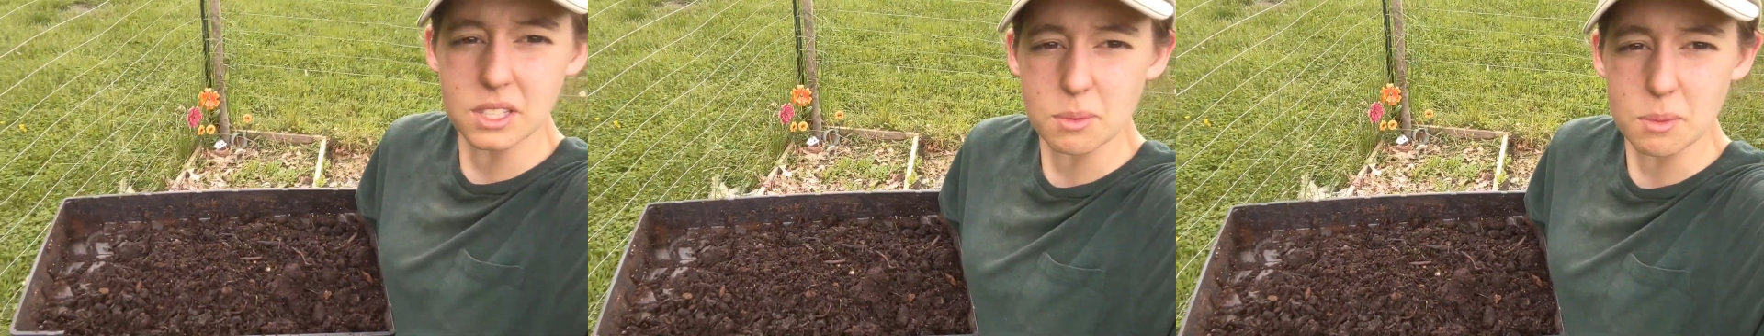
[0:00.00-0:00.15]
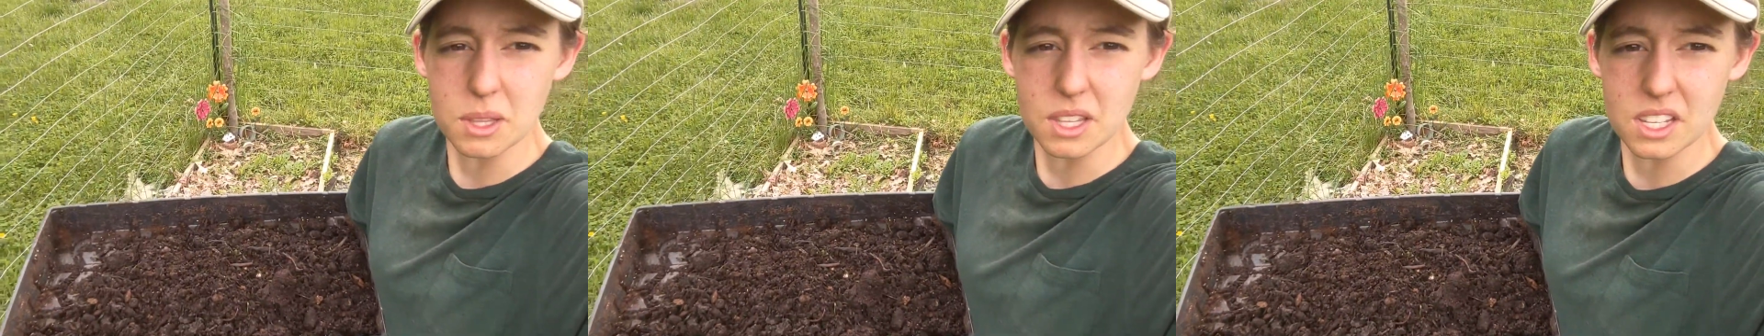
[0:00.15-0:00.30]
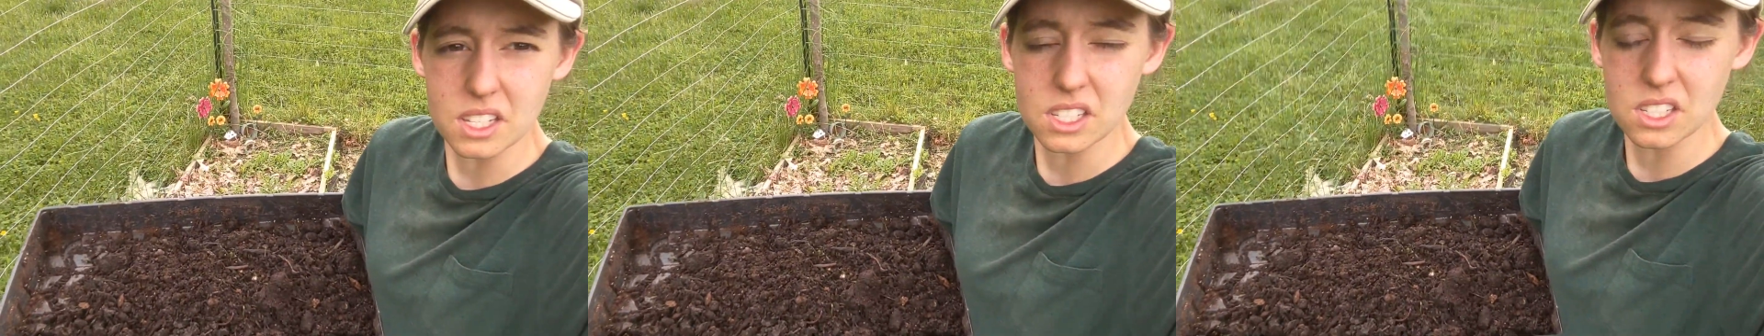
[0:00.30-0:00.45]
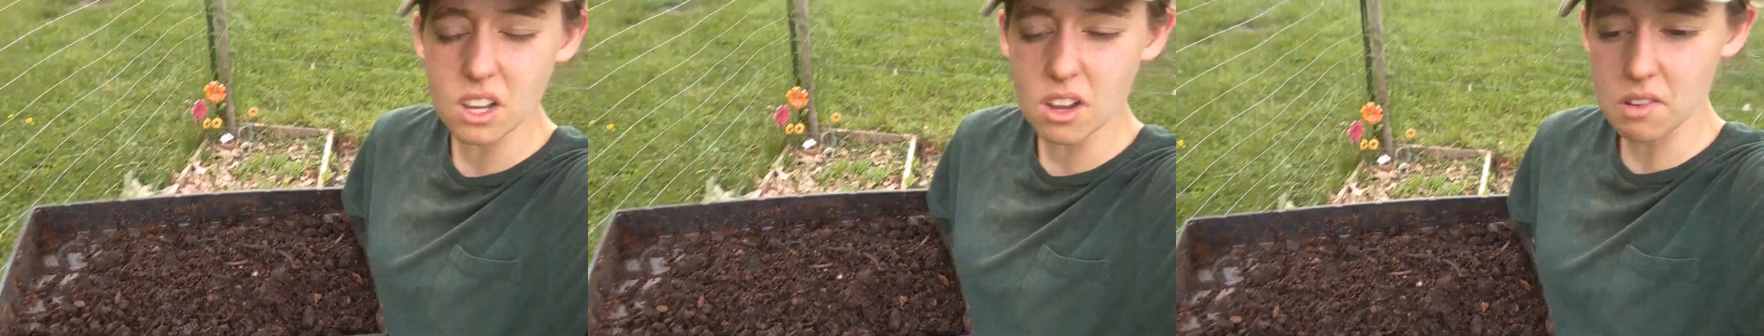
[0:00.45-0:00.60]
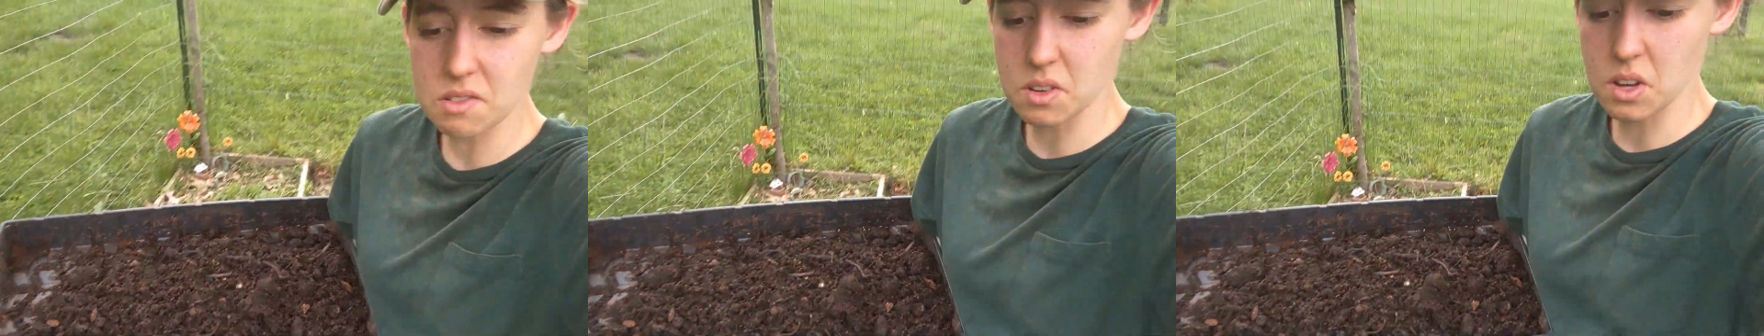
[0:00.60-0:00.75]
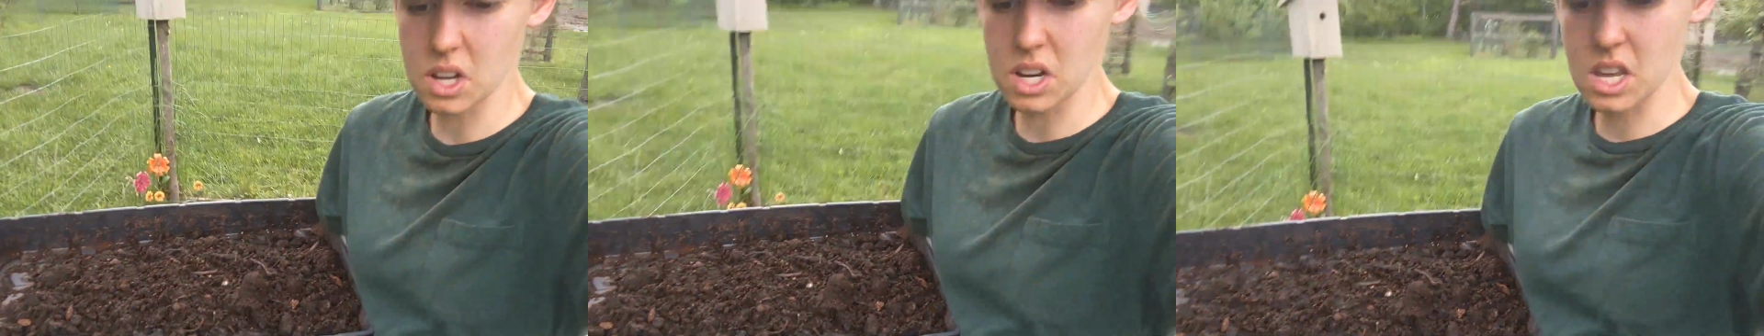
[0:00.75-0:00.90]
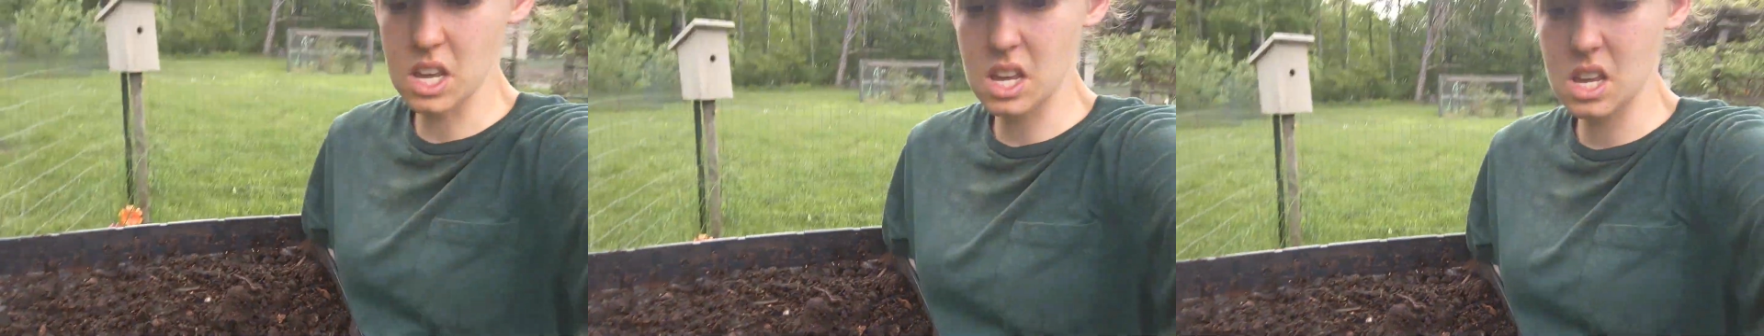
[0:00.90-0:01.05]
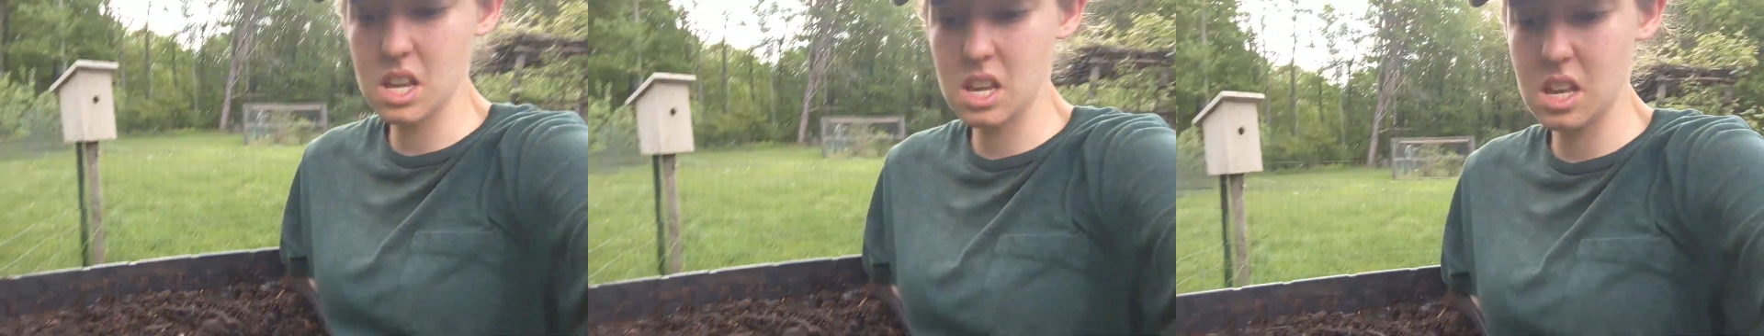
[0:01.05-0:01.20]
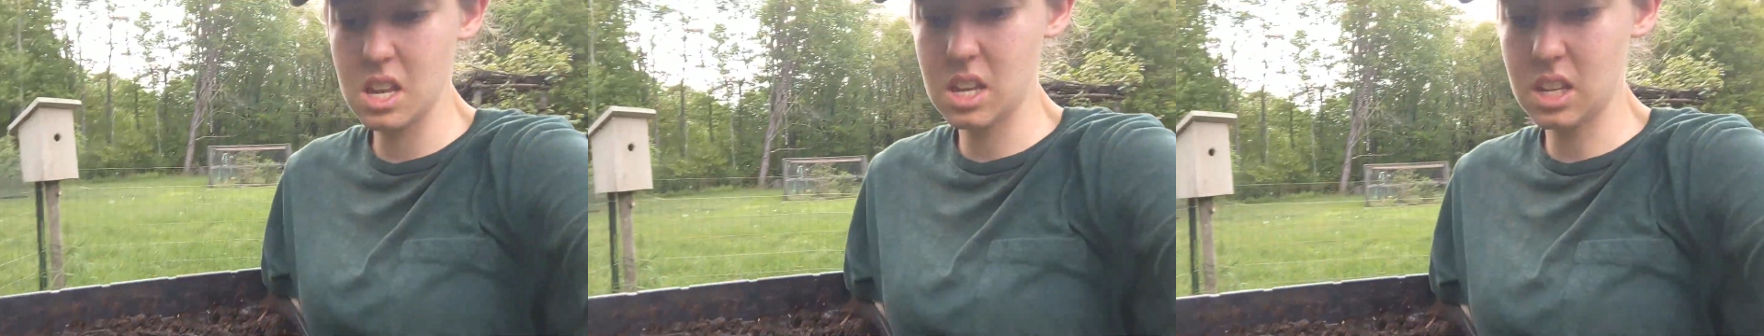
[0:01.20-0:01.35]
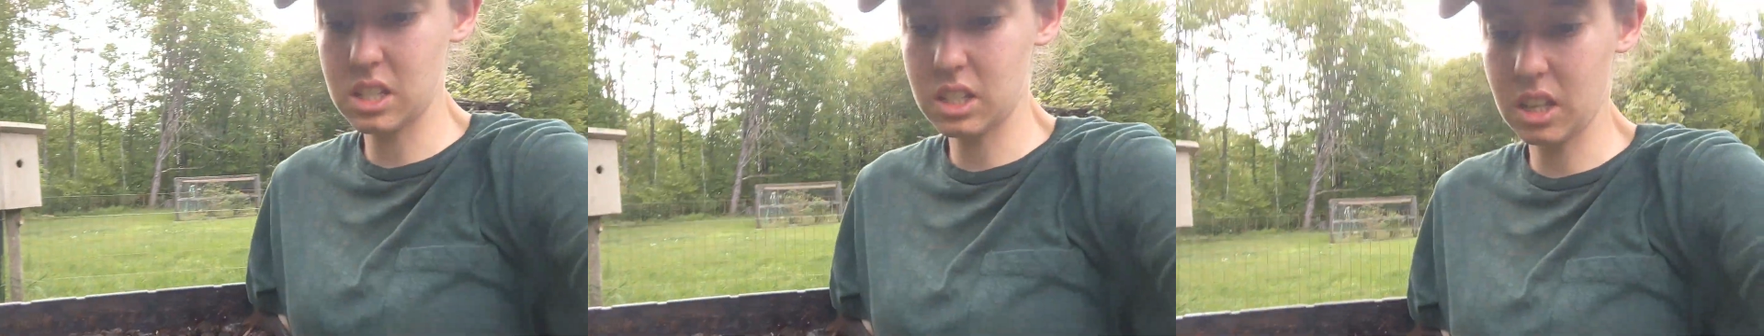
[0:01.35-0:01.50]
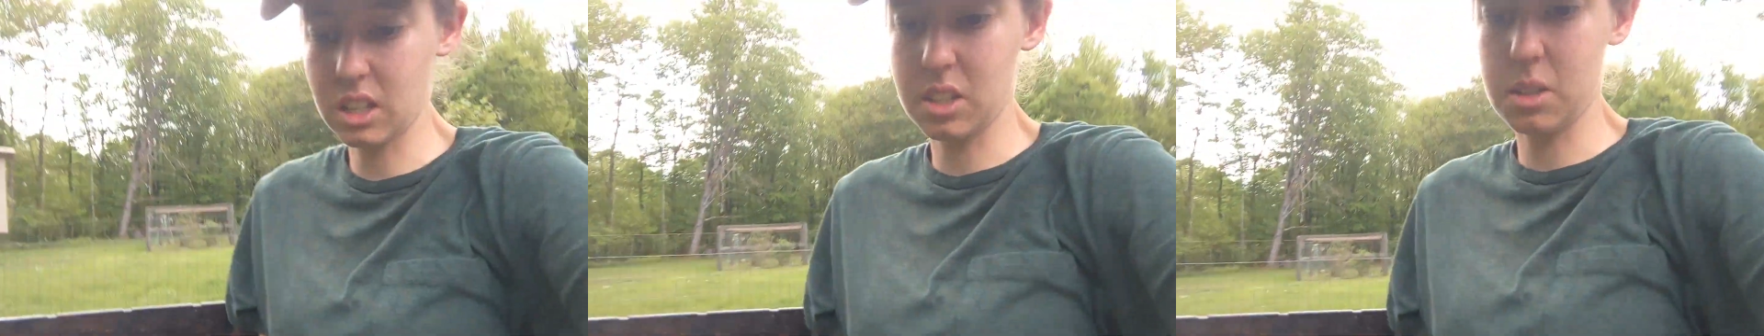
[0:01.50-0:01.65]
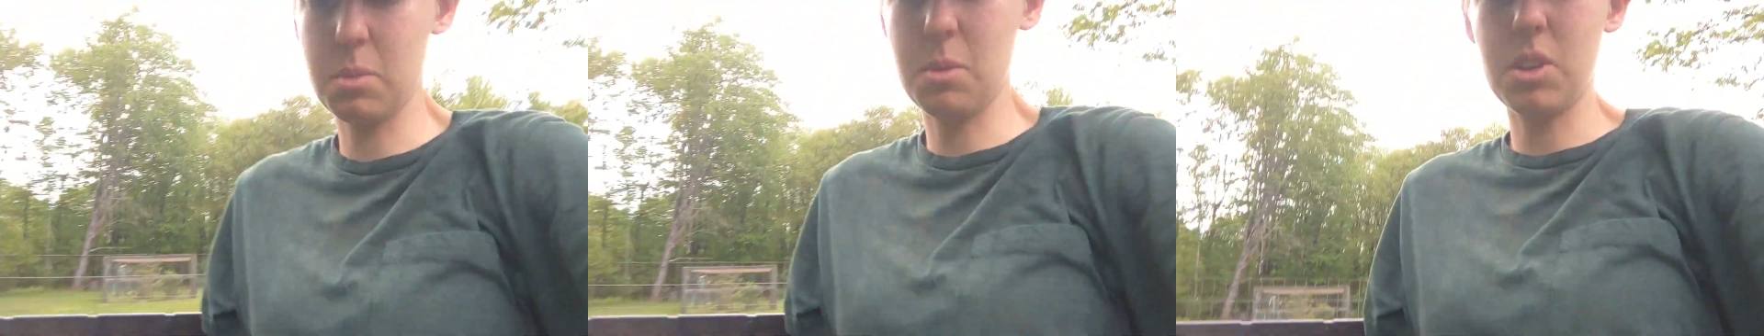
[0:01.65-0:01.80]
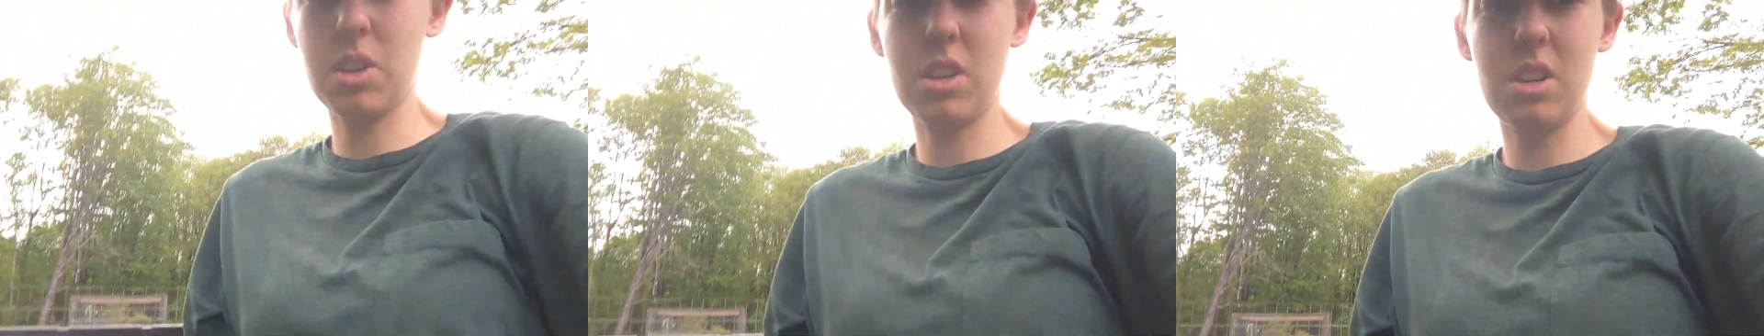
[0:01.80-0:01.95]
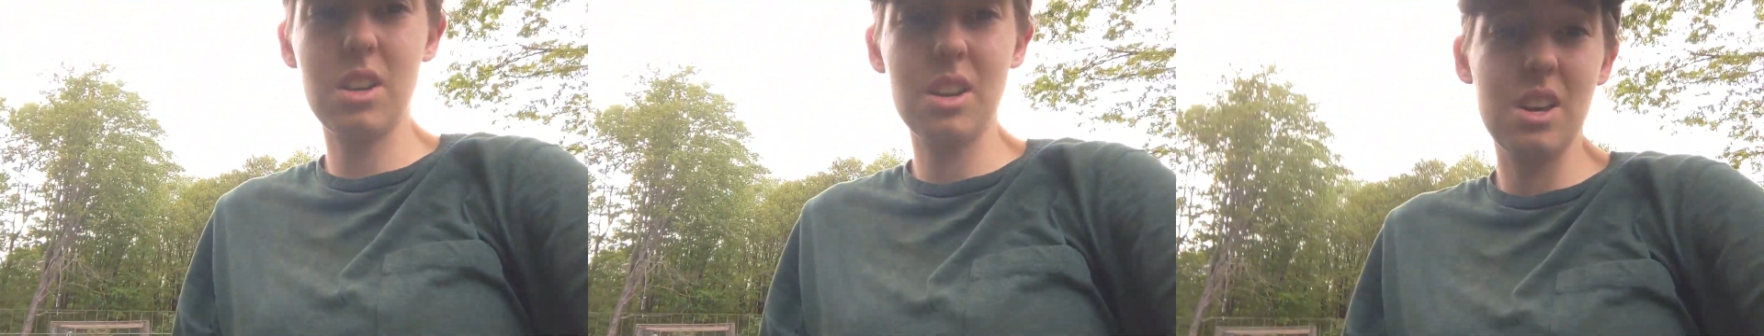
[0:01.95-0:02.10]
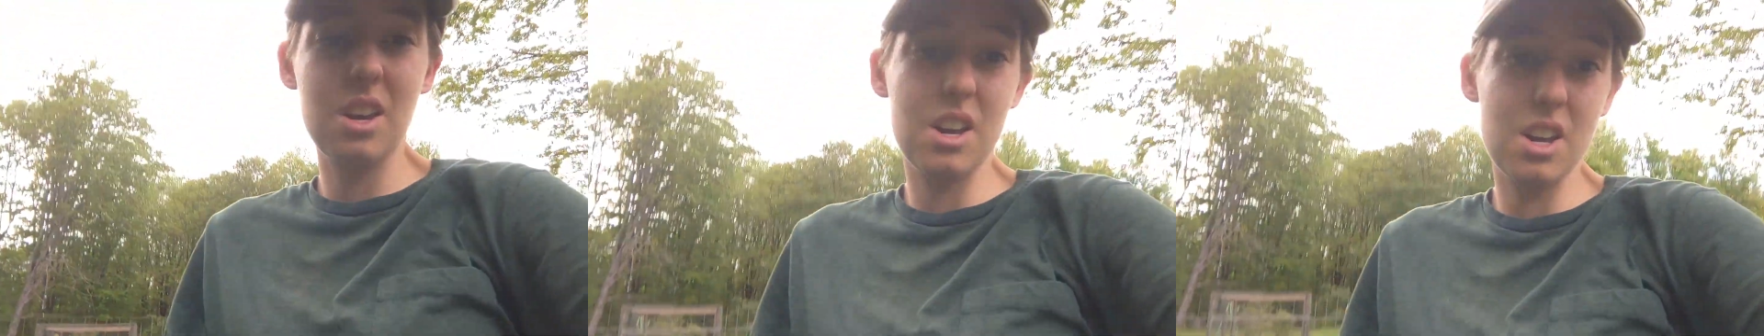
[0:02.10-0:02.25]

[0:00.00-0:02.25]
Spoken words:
some of this stuff on it. It's got some good